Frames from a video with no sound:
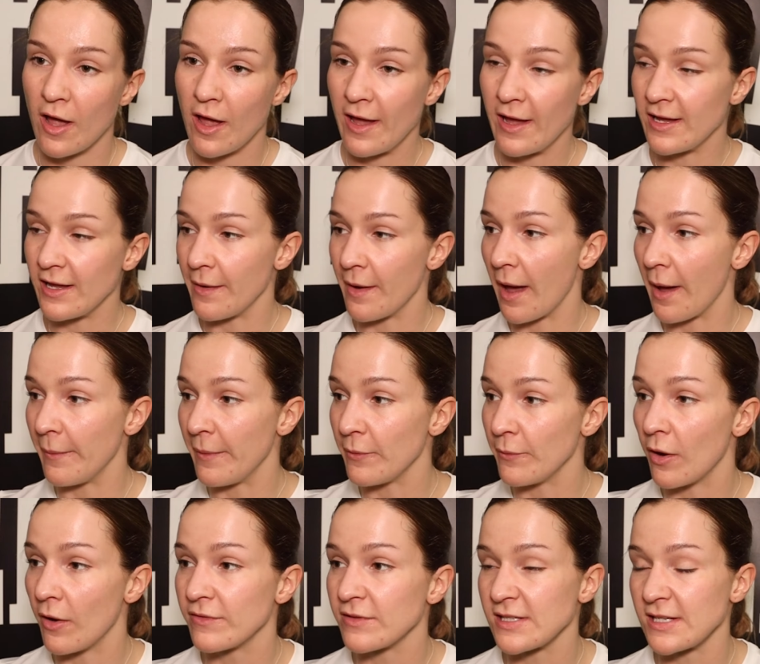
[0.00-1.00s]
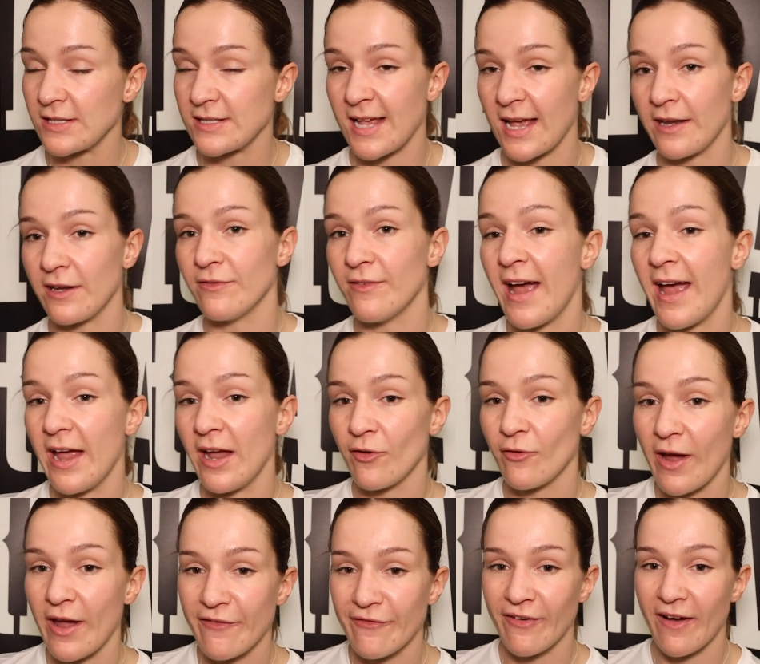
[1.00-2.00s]
Uh, I mean, obviously Sandy Ryan, a
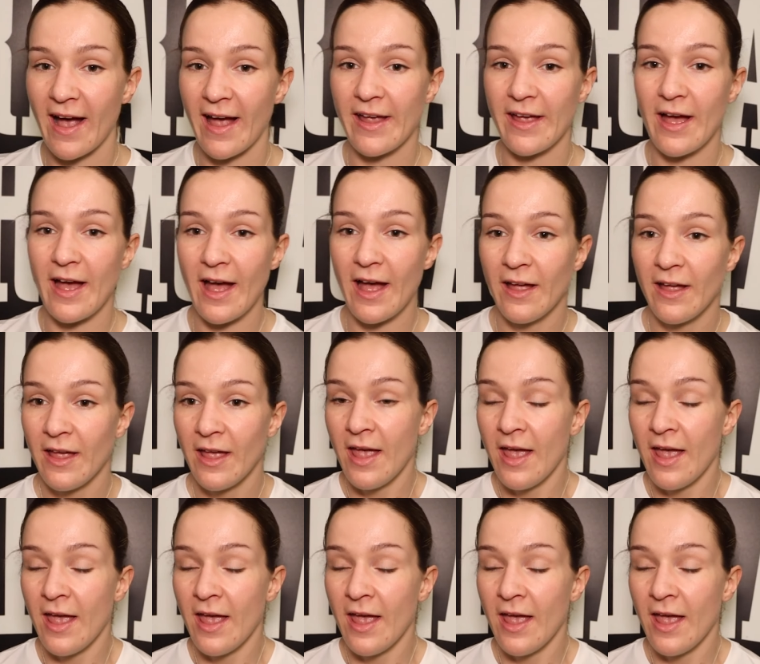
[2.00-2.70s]
great fighter.